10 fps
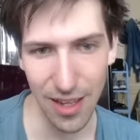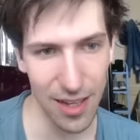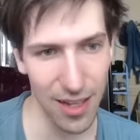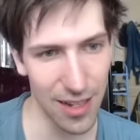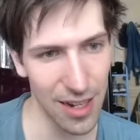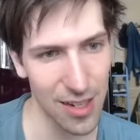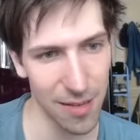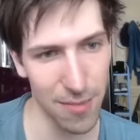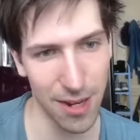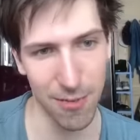Next up,
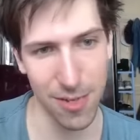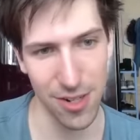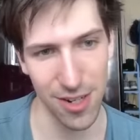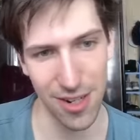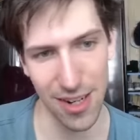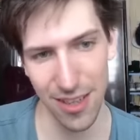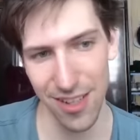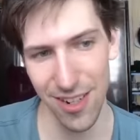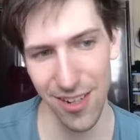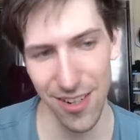Micro Machine. Now this
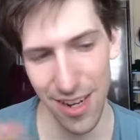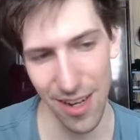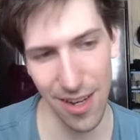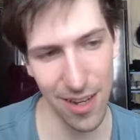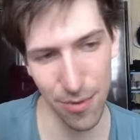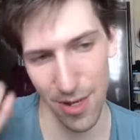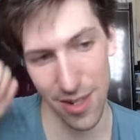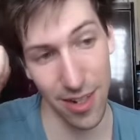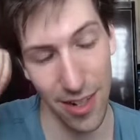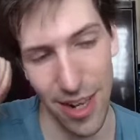card
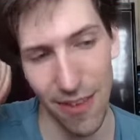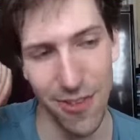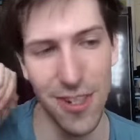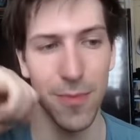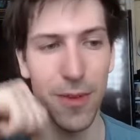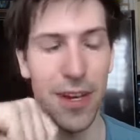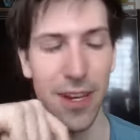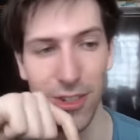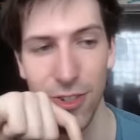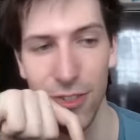basically never sees playing
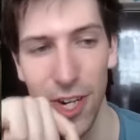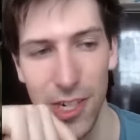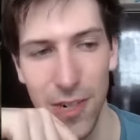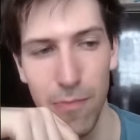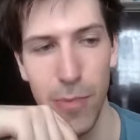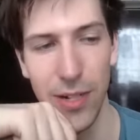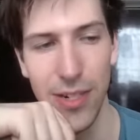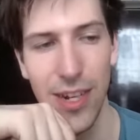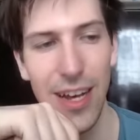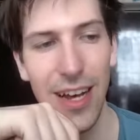constructed, but
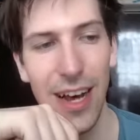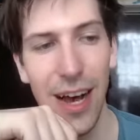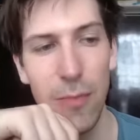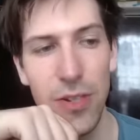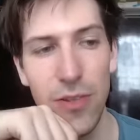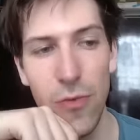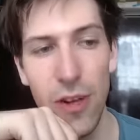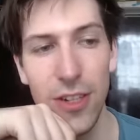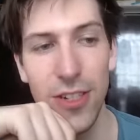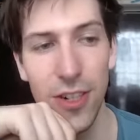I'm still
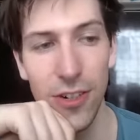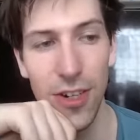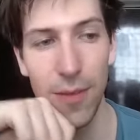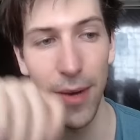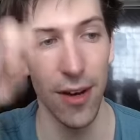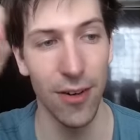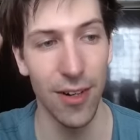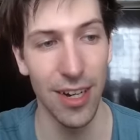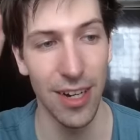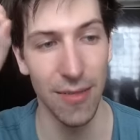really salty about
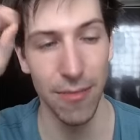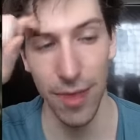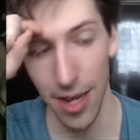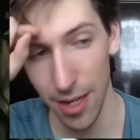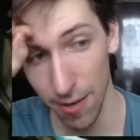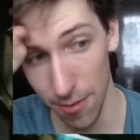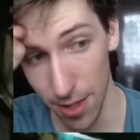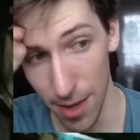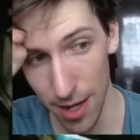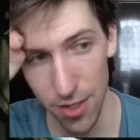a arena
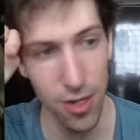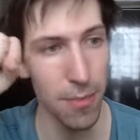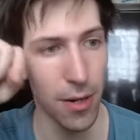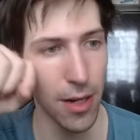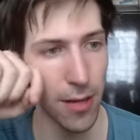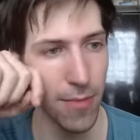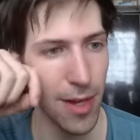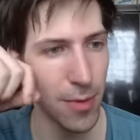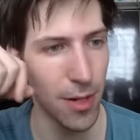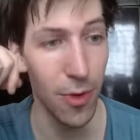match I played
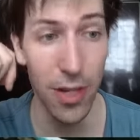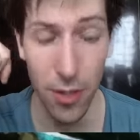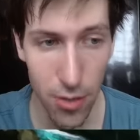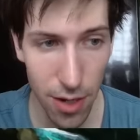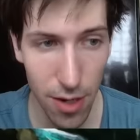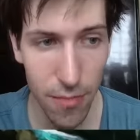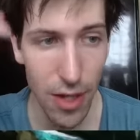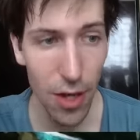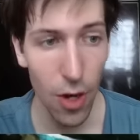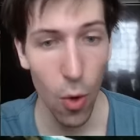maybe a week or 2 ago,
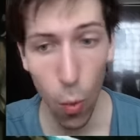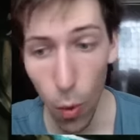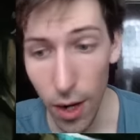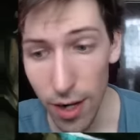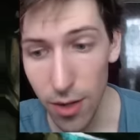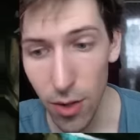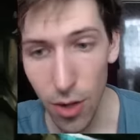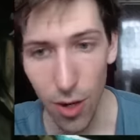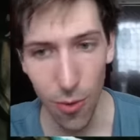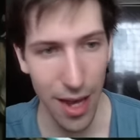where
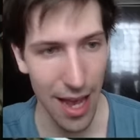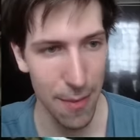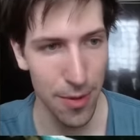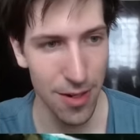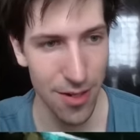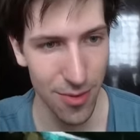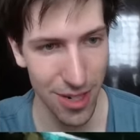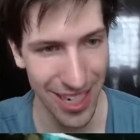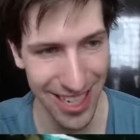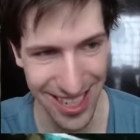what happened
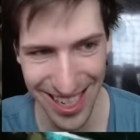was,